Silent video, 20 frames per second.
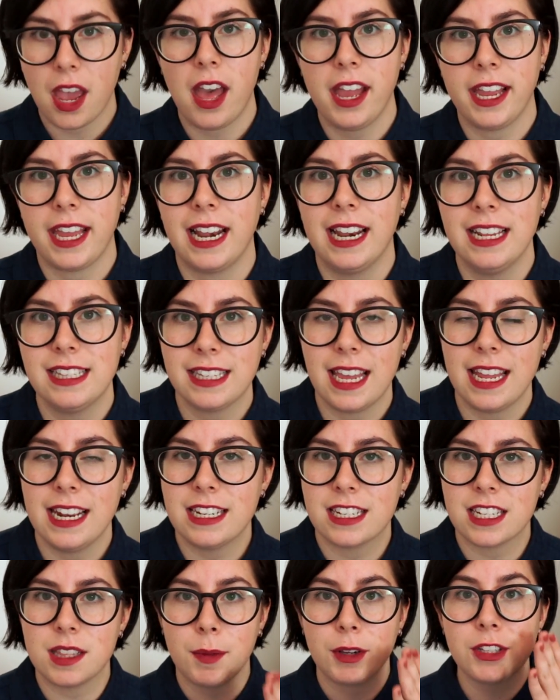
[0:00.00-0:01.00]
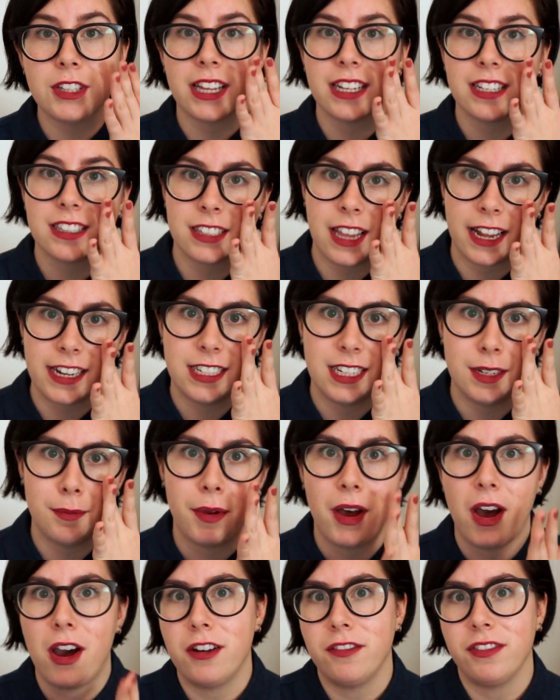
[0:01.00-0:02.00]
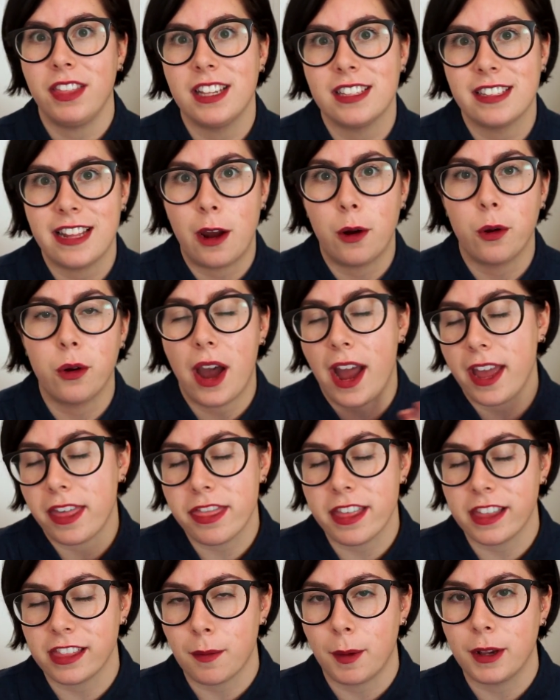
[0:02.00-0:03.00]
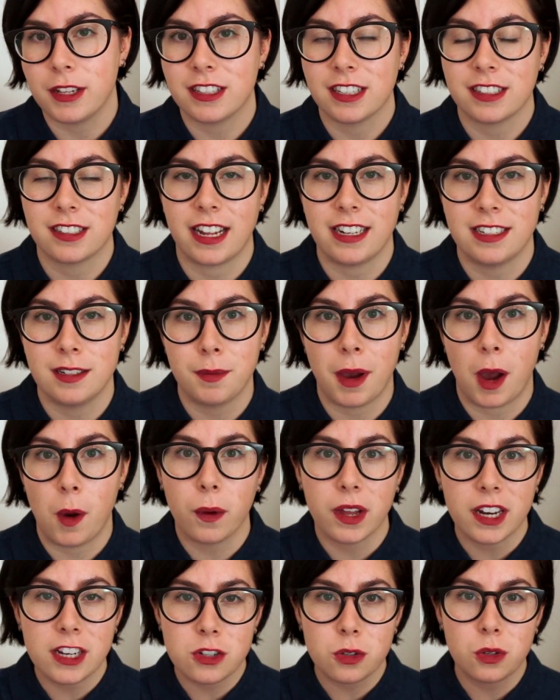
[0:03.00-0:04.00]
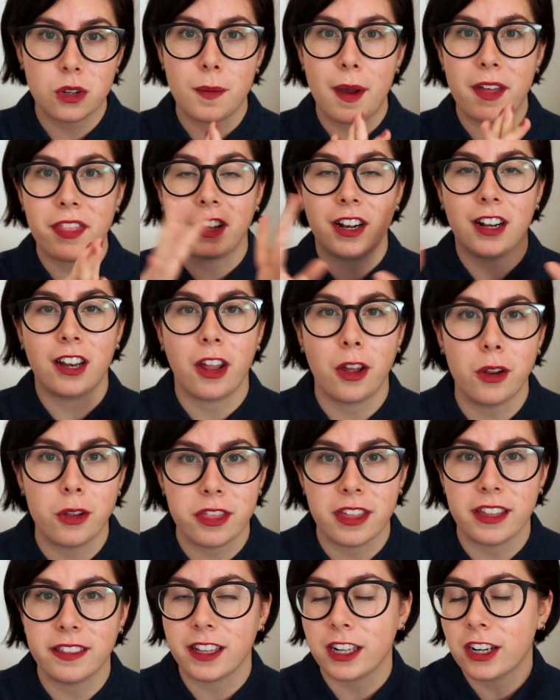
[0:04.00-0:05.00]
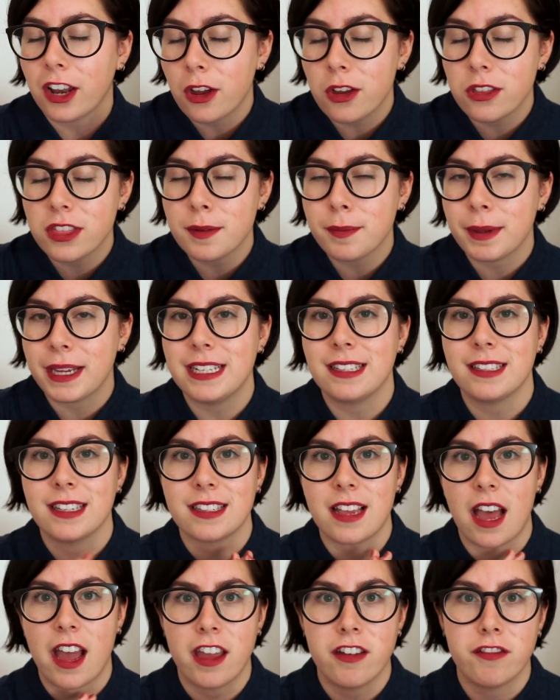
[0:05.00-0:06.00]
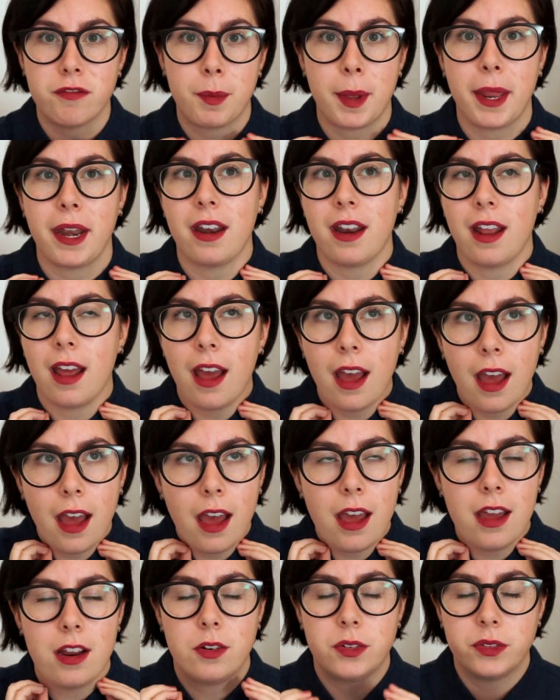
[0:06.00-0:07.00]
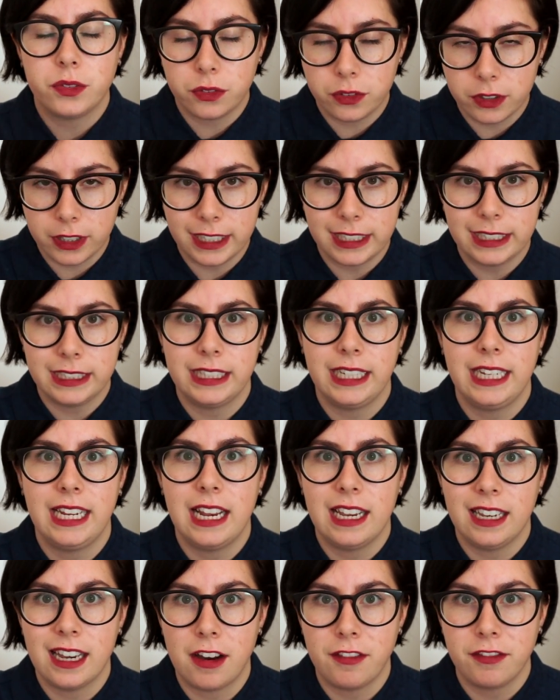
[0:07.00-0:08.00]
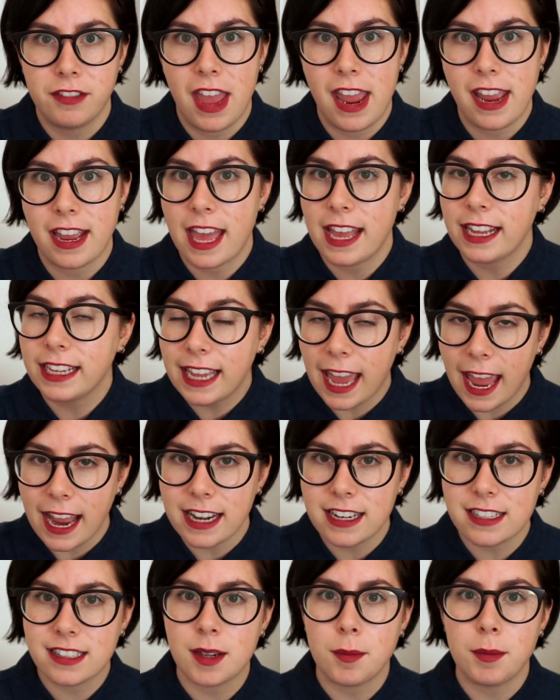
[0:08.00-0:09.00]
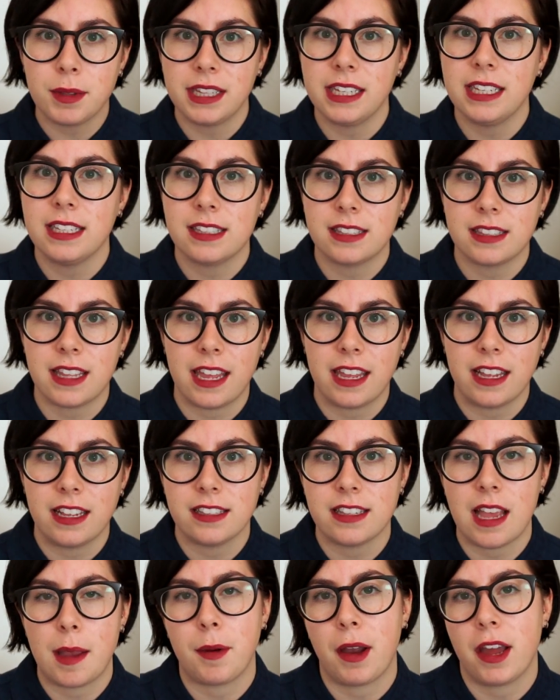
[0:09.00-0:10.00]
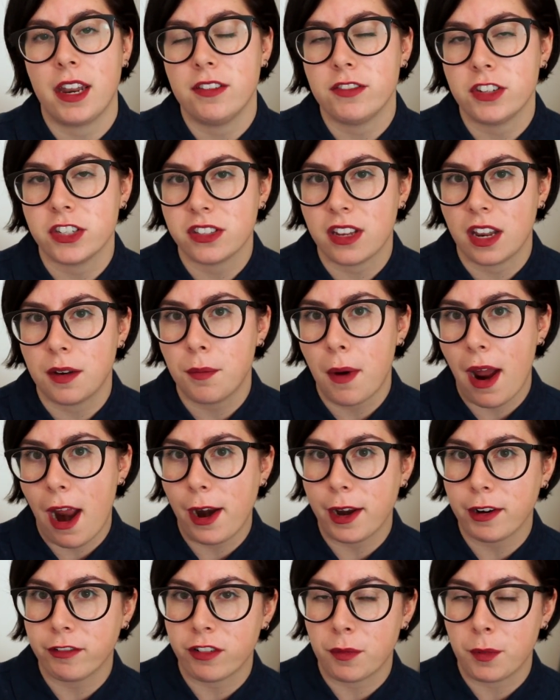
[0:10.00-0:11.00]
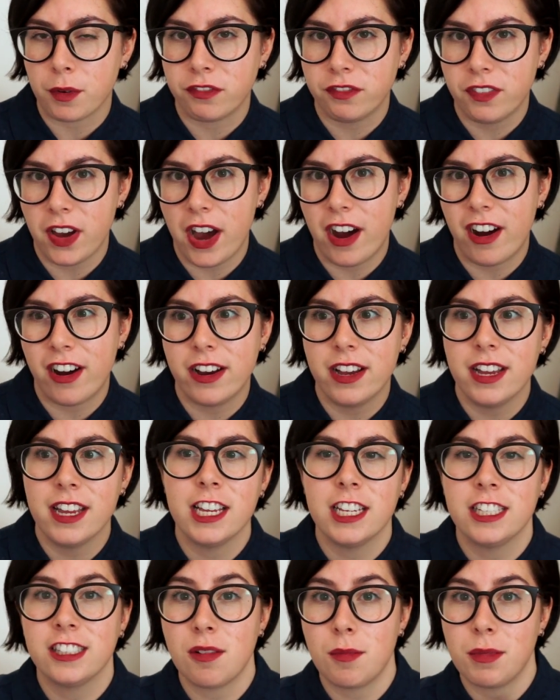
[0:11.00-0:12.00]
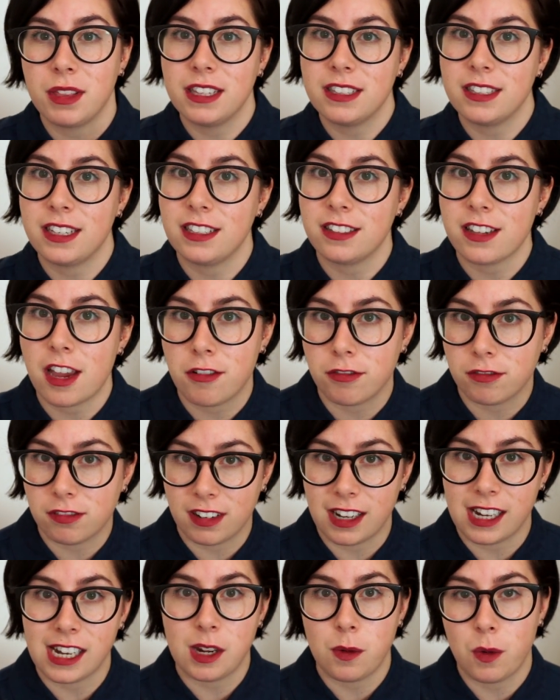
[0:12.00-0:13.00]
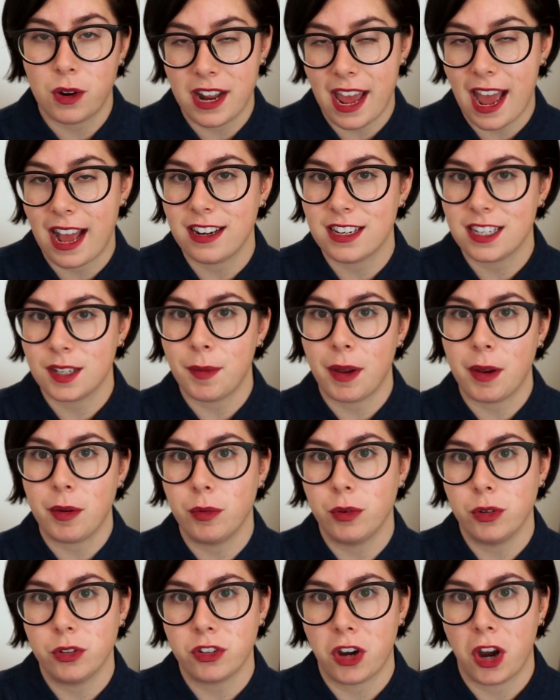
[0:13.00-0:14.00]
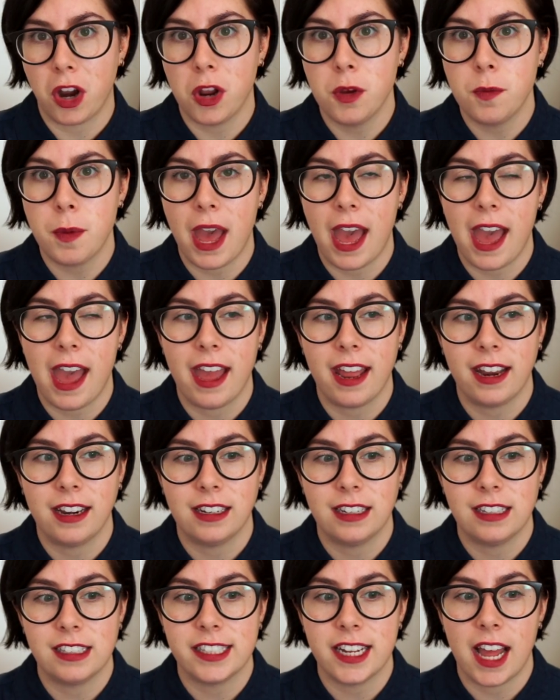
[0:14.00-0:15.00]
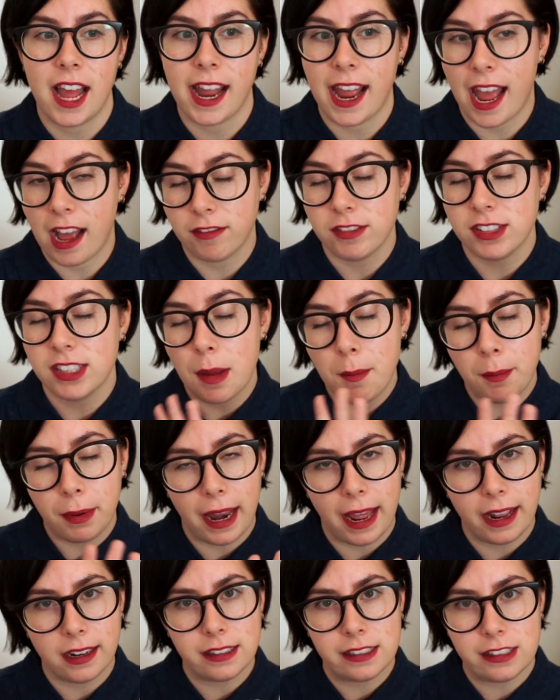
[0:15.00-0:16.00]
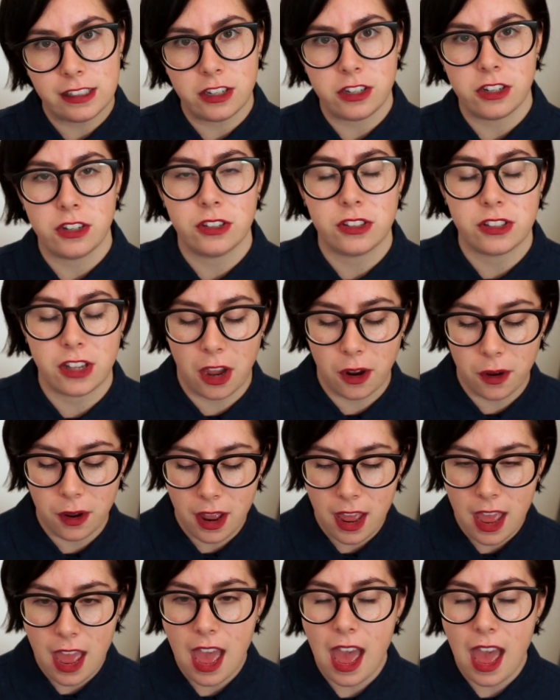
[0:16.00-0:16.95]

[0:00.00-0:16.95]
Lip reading: Okay, let's get into the most exciting part of this now, or I think the most exciting part. We're going to talk about the clothing. The clothing pieces I have been really loving. Again, some of these things I'm kind of just admiring from afar. Some of these things I really want to add to my wardrobe, and I have some plans to do so.